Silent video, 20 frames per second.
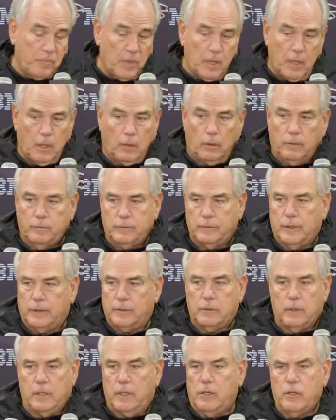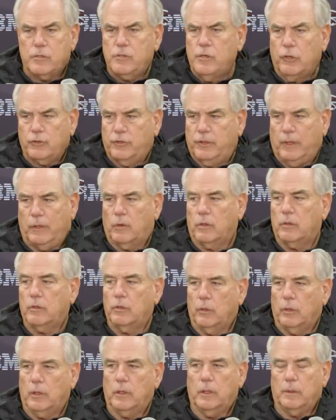you know, there's no secret
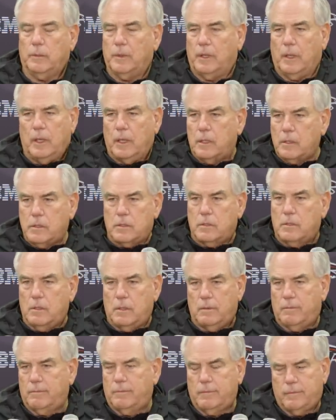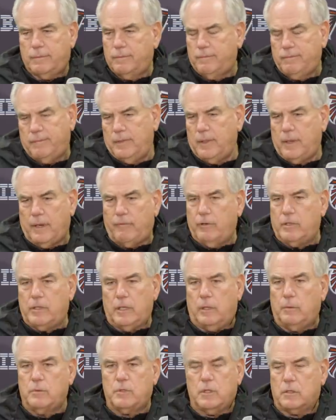to it. I mean, it's every
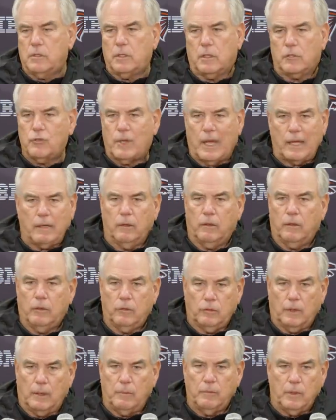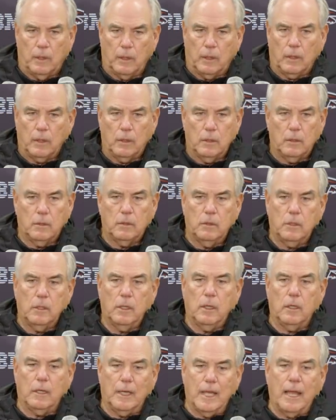team's, it's exactly the same thing.
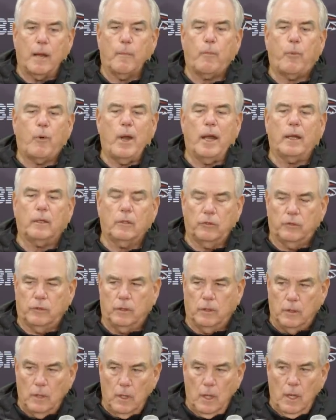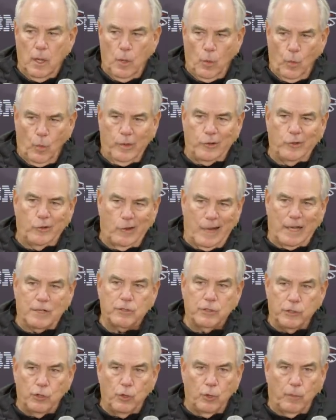You, you got to practice it when you're
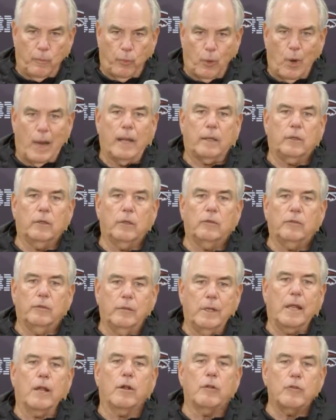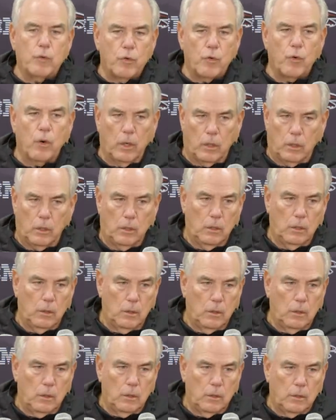actually doing practice, not a drill.
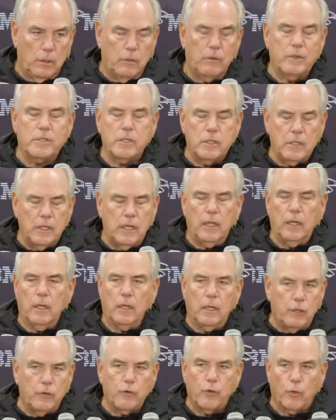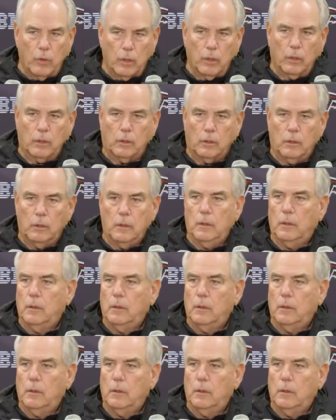There isn't any drill